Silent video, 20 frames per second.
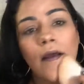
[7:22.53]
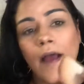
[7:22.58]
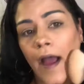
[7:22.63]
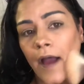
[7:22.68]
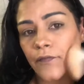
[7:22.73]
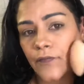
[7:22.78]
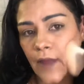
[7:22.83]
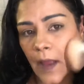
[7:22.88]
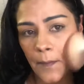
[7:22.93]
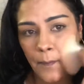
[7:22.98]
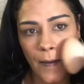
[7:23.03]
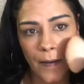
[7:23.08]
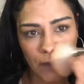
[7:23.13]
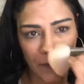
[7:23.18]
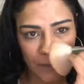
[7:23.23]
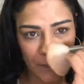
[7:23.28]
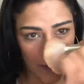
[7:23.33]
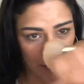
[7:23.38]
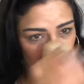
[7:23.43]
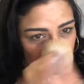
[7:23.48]
after I
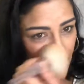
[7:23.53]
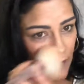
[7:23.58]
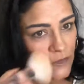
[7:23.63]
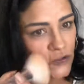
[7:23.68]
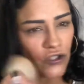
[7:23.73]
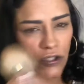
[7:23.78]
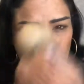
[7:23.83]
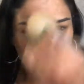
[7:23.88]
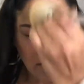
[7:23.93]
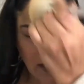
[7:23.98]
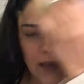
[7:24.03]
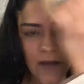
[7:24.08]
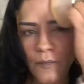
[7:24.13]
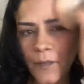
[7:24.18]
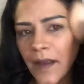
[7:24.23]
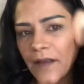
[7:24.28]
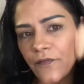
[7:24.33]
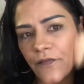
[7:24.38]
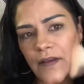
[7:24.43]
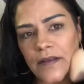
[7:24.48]
powdered my face, just to give
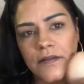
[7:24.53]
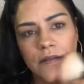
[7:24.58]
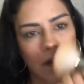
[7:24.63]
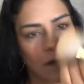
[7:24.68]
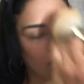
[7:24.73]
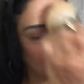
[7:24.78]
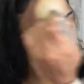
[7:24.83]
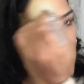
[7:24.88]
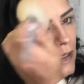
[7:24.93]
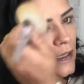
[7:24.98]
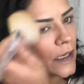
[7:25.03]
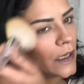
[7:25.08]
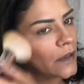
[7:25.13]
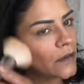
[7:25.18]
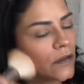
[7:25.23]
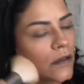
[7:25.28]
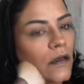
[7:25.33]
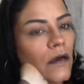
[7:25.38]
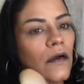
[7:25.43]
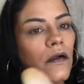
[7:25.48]
my face a
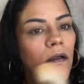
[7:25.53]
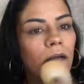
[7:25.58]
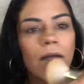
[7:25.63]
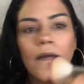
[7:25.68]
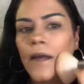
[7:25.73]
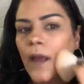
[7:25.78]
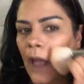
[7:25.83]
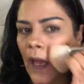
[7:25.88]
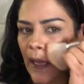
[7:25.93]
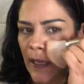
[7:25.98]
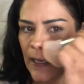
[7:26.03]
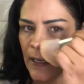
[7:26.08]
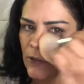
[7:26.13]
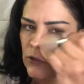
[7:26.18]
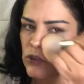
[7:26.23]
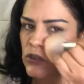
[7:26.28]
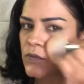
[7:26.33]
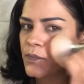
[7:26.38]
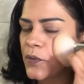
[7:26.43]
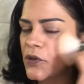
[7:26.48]
radiant look, and I
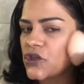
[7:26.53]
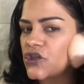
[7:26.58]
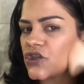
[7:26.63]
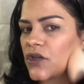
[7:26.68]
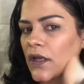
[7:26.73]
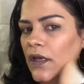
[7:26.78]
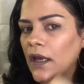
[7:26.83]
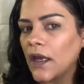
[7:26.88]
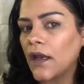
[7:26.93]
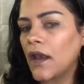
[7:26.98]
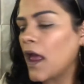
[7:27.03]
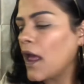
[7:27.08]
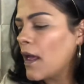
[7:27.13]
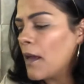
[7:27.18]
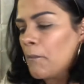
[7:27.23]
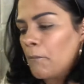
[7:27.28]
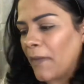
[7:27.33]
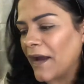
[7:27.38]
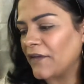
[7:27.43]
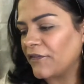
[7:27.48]
just pushed it in,
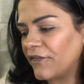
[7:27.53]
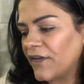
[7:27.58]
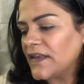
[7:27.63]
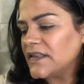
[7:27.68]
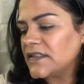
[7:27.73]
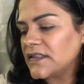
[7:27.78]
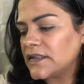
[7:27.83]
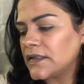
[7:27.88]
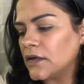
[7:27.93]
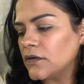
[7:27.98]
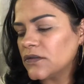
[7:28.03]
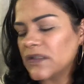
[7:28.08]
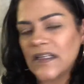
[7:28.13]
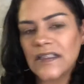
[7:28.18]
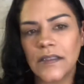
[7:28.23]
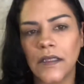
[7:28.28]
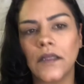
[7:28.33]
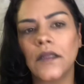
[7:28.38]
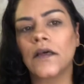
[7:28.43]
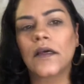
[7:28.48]
my face still
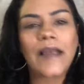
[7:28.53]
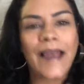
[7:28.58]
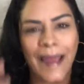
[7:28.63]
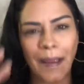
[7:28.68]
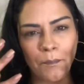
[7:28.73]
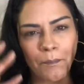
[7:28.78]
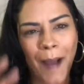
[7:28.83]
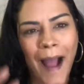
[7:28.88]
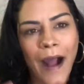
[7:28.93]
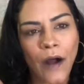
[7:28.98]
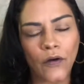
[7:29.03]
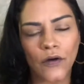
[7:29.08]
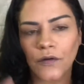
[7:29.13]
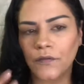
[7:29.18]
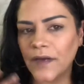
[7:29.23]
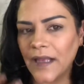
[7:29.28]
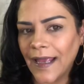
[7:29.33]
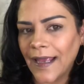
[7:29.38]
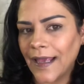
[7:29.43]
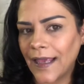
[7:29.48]
doesn't look like
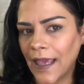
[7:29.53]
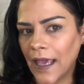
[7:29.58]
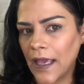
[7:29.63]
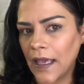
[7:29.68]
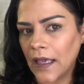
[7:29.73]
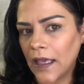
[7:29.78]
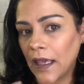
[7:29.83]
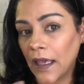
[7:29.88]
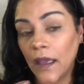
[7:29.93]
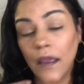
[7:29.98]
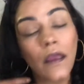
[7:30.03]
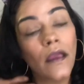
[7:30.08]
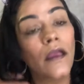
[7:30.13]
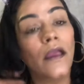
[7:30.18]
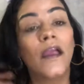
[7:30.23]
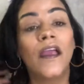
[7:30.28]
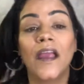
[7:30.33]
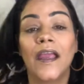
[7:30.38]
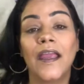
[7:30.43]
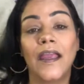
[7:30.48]
powdery and cakey,
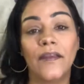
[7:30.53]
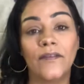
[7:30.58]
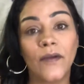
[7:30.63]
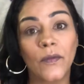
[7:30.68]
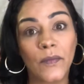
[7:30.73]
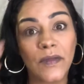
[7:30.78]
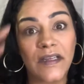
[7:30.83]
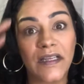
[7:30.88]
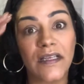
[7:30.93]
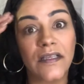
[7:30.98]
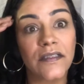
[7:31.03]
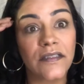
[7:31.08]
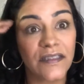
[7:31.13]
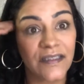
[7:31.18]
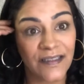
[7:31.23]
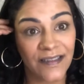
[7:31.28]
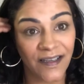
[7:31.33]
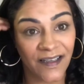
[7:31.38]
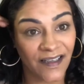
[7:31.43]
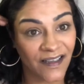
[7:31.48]
even with
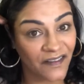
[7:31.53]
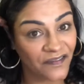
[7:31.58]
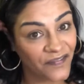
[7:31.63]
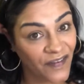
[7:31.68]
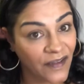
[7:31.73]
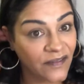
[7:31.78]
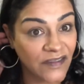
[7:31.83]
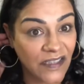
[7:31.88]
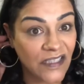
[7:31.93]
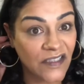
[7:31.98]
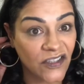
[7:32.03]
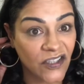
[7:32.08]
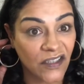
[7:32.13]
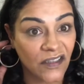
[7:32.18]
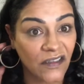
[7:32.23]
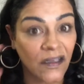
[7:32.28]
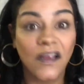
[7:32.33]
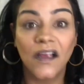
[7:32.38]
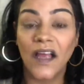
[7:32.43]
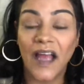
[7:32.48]
this
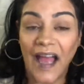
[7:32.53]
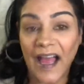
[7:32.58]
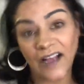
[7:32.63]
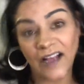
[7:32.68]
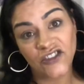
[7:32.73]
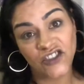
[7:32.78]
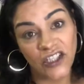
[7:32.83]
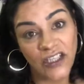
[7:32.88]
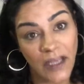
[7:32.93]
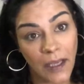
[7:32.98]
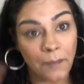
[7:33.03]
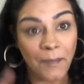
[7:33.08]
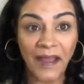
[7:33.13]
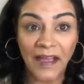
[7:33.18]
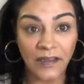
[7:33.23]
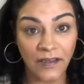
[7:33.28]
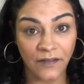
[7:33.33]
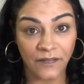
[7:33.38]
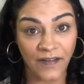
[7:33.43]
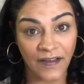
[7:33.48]
foundation. Actually, it
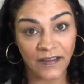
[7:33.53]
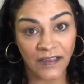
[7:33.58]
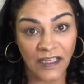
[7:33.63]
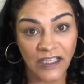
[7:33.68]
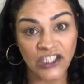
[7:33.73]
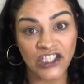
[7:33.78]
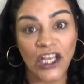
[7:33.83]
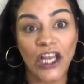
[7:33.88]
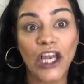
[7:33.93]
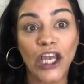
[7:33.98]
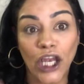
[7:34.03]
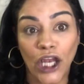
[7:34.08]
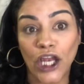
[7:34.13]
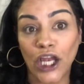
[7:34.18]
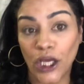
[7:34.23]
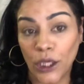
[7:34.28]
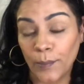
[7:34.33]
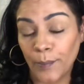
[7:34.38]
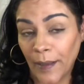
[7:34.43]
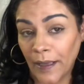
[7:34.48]
made the foundation
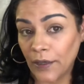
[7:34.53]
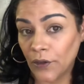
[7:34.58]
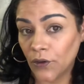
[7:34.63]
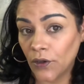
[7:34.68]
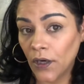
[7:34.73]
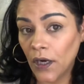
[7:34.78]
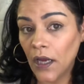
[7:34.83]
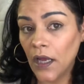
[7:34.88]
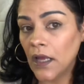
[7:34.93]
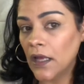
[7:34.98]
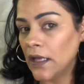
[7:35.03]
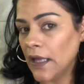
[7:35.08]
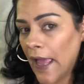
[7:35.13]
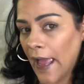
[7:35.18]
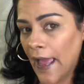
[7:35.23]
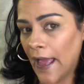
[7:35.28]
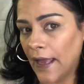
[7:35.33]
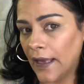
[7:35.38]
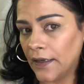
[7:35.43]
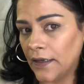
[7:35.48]
look better.
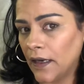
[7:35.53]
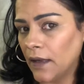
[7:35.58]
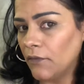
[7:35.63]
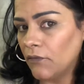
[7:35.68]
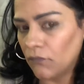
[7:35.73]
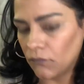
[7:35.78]
And